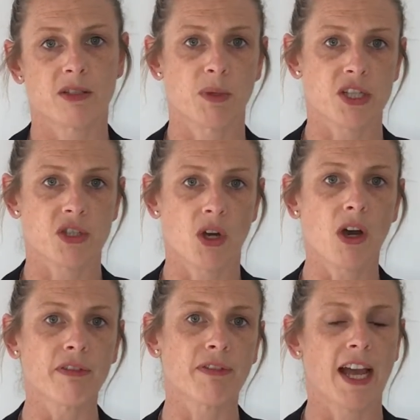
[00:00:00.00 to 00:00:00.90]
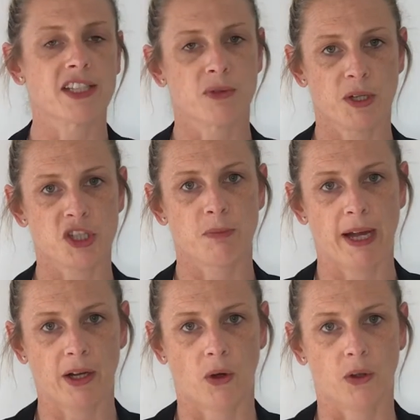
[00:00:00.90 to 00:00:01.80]
switched off and switched
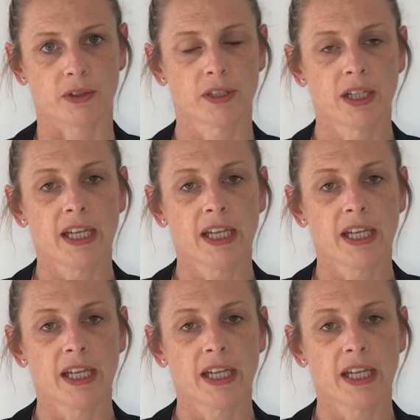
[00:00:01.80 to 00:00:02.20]
back on.